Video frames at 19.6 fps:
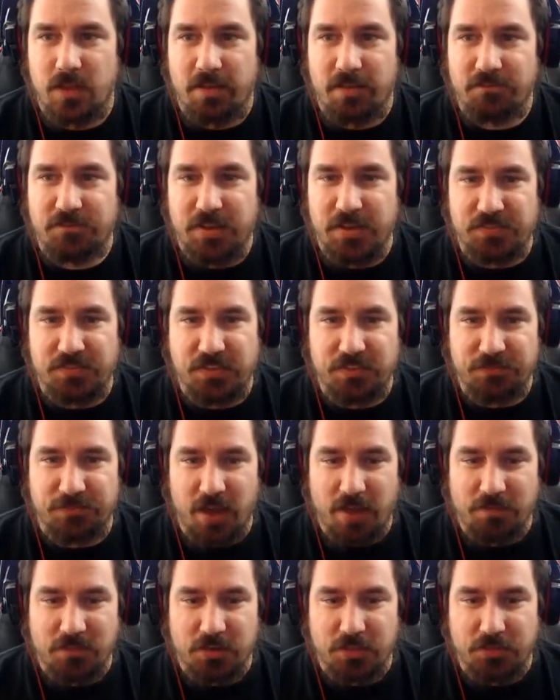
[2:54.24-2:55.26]

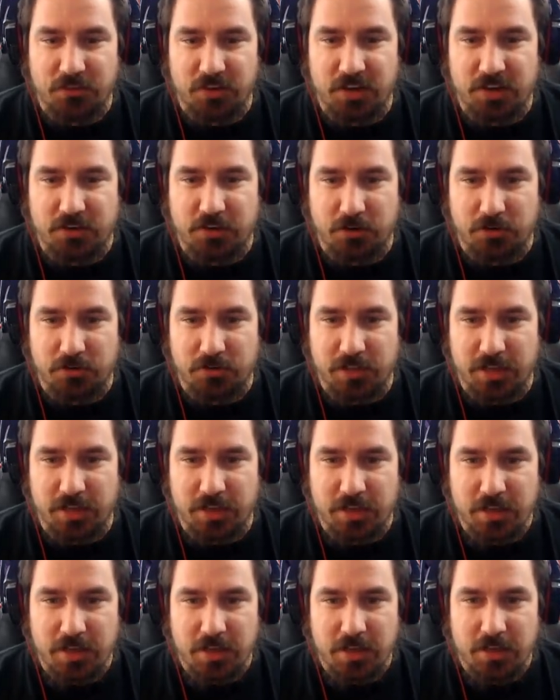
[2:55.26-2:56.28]
55-3
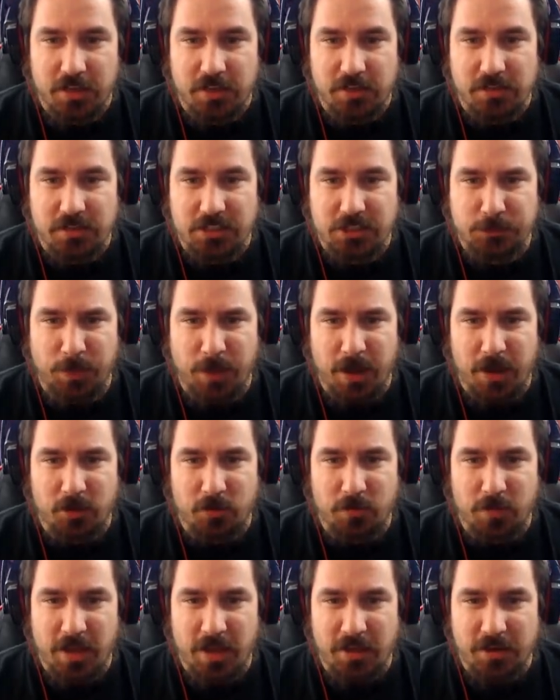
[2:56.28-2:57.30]
currently. The
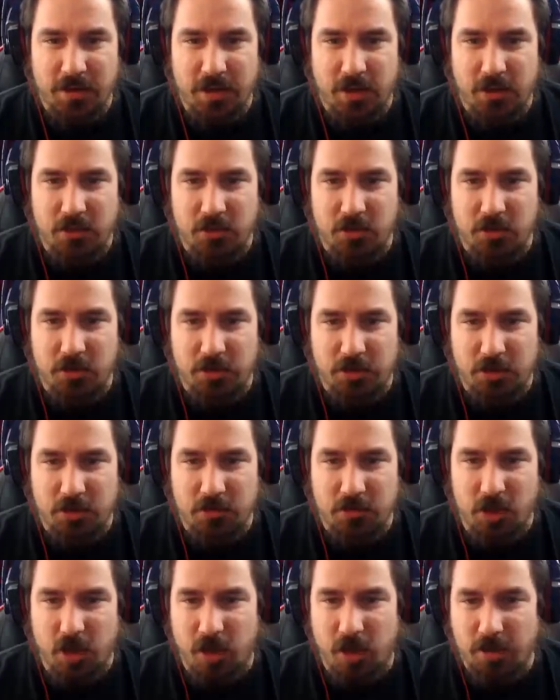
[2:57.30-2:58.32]
Spider-Men look
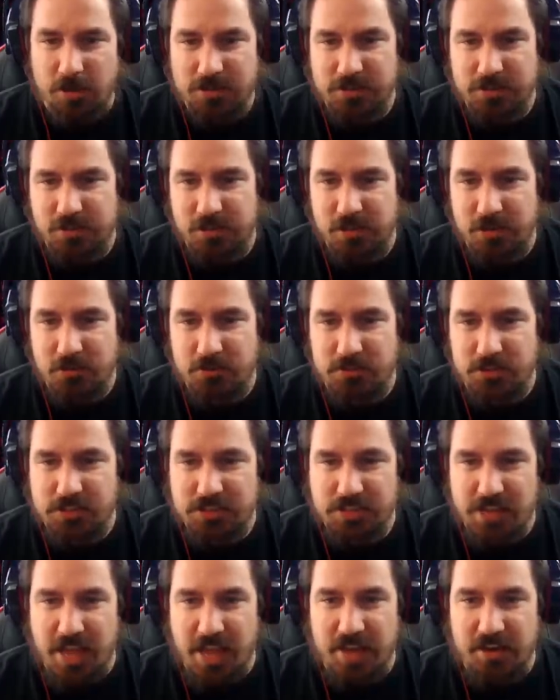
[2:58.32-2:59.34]
lost. They're just
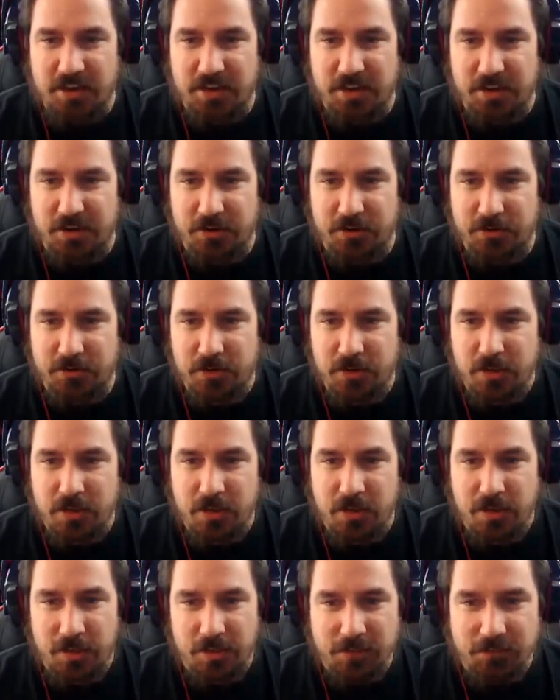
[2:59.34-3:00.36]
standing here.
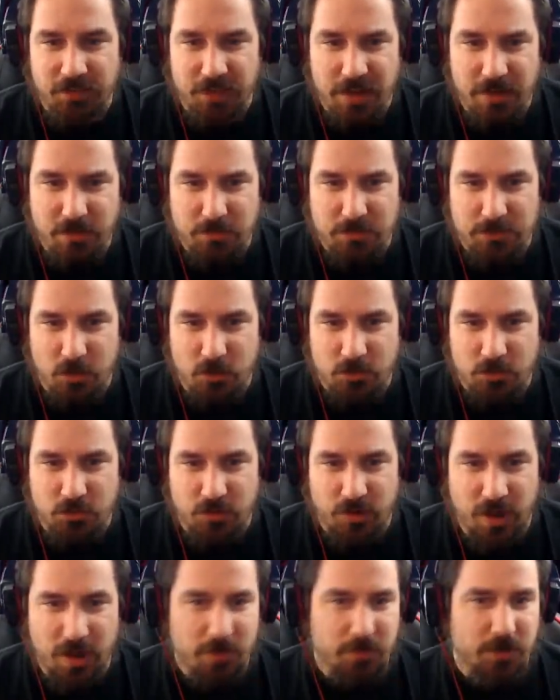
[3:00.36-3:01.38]
The Venoms are
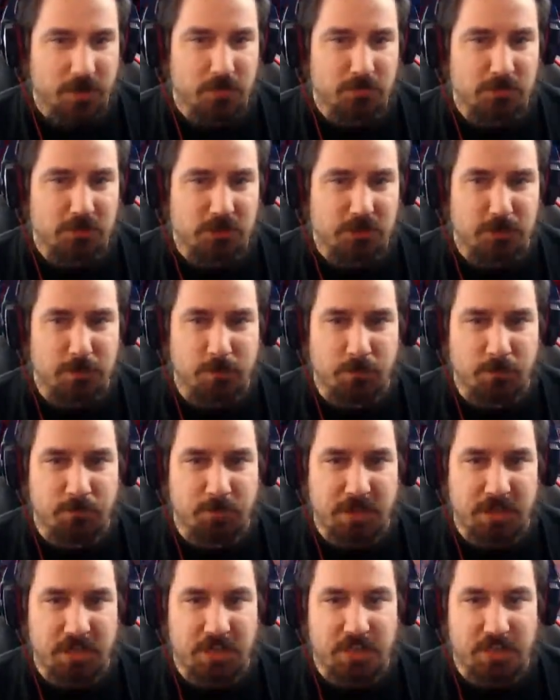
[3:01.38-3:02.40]
surrounding them, just
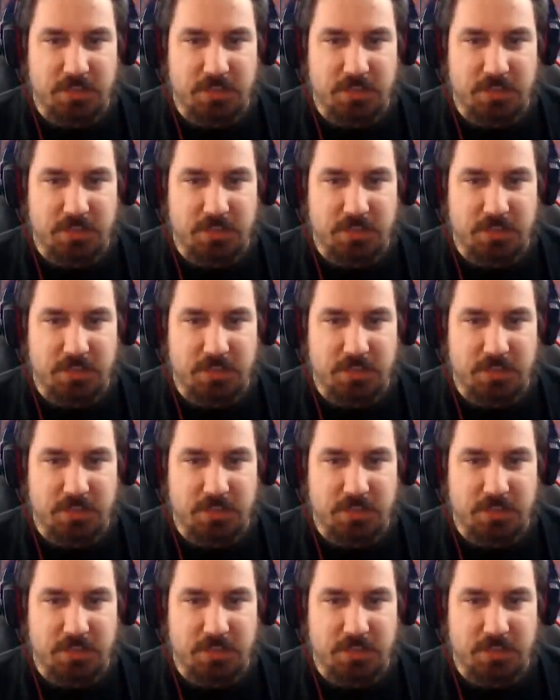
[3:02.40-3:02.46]
beating